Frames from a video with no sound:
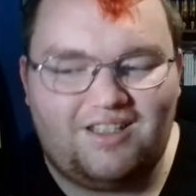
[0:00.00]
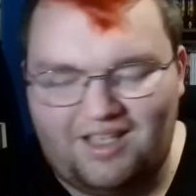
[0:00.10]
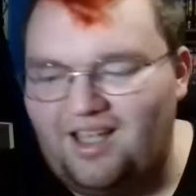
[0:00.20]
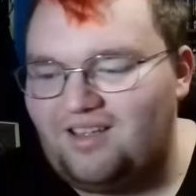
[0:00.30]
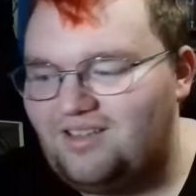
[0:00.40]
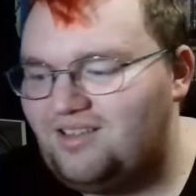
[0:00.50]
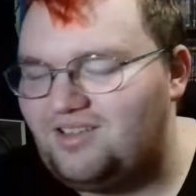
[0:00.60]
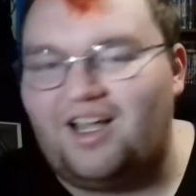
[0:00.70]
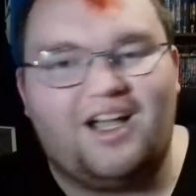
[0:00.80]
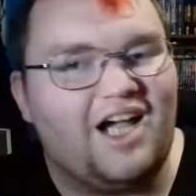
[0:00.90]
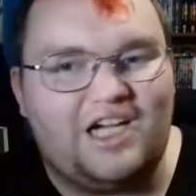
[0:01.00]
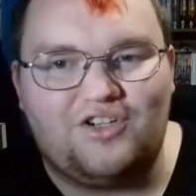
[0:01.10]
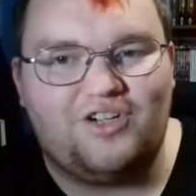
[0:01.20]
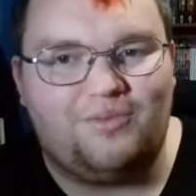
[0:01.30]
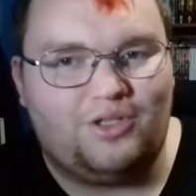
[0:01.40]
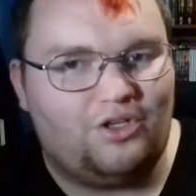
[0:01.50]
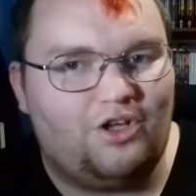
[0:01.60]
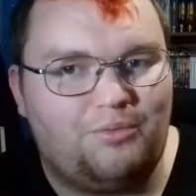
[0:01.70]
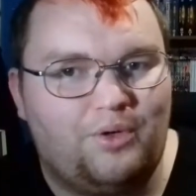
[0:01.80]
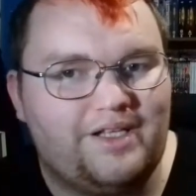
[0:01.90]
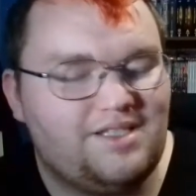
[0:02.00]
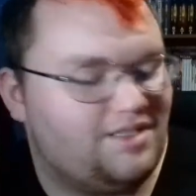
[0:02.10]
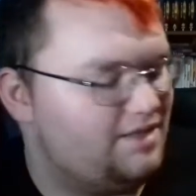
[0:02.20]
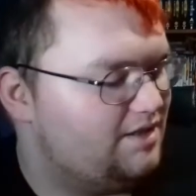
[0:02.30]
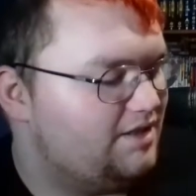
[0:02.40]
yeah, because I agree with him on a lot of points.